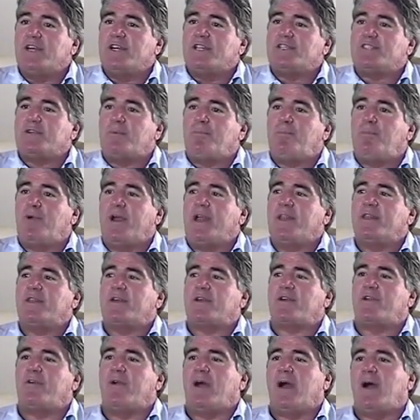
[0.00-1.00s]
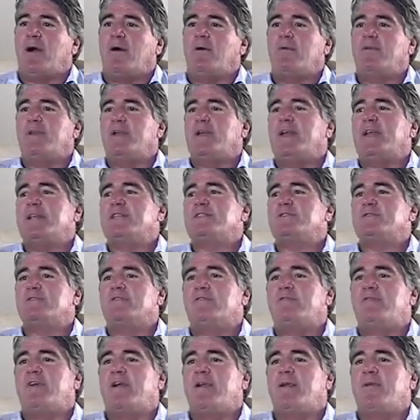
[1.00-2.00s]
to bring the crowd into a
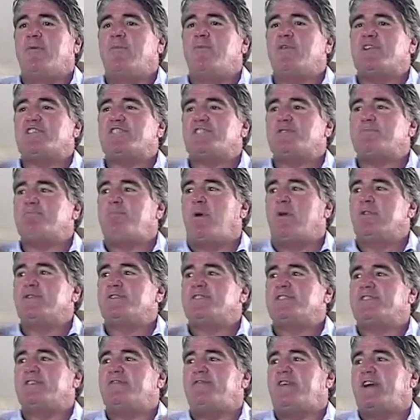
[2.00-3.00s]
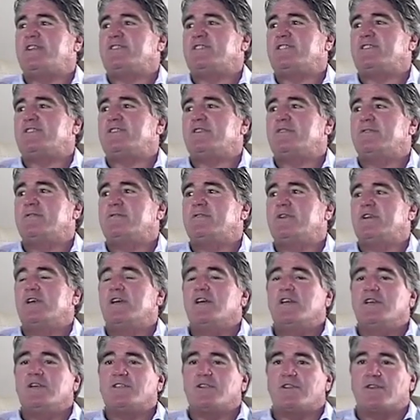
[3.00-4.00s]
very responsive attitude.
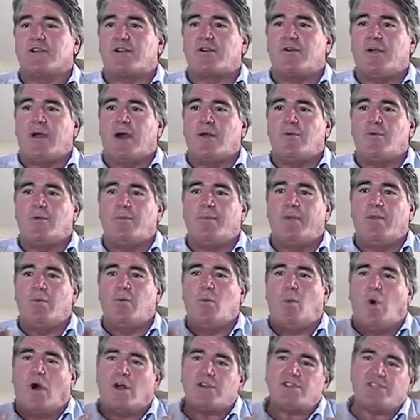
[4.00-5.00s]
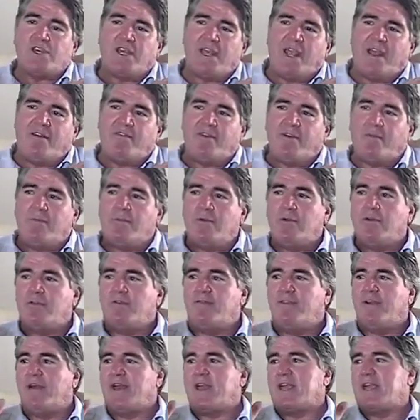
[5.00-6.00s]
So the crowd would be watching every move
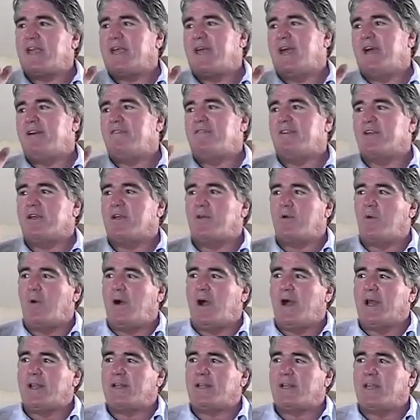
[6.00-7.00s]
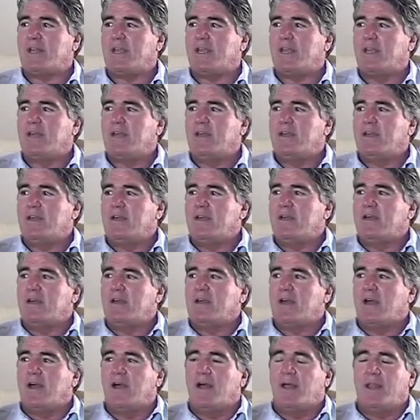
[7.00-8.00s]
very carefully and quietly.
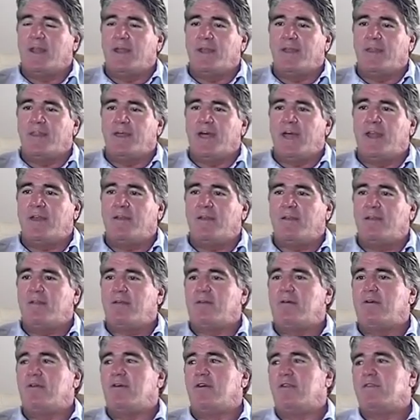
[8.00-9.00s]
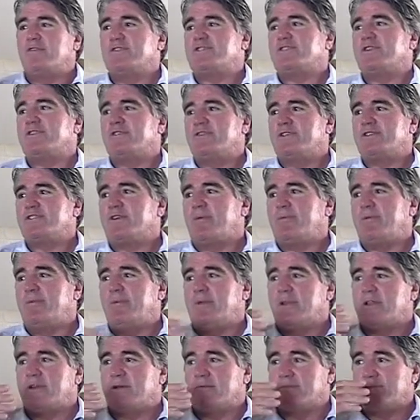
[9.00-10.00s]
And then all of a sudden the top of the
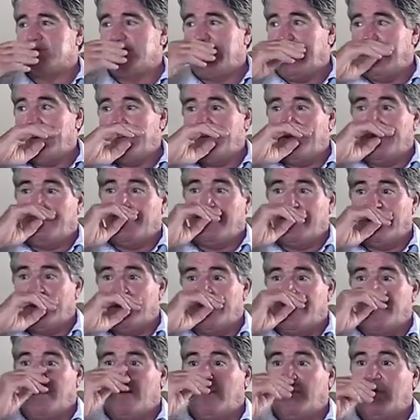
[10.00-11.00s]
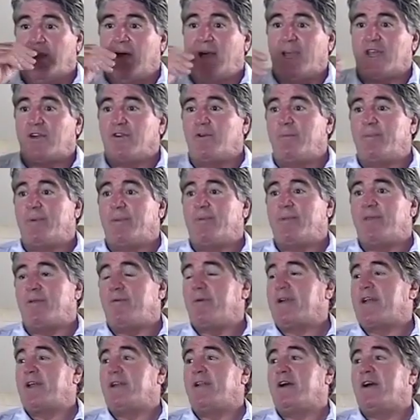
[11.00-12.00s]
bill comes out, people that they don't like or people they
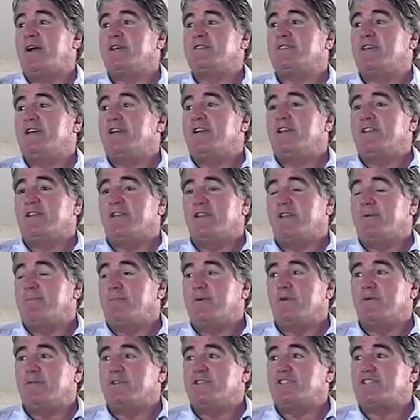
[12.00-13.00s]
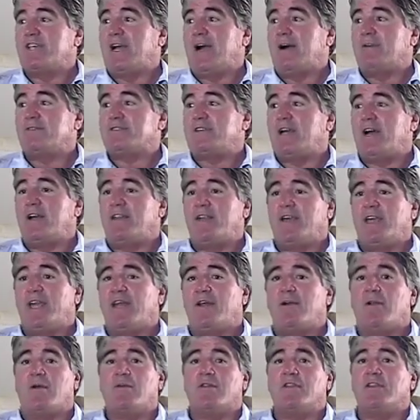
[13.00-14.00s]
recognise, that they boo and shout at, the
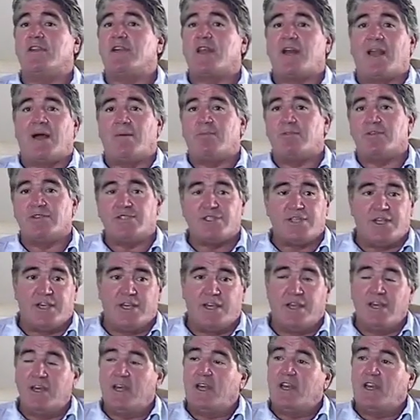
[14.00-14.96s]
hero that they clap and cheer.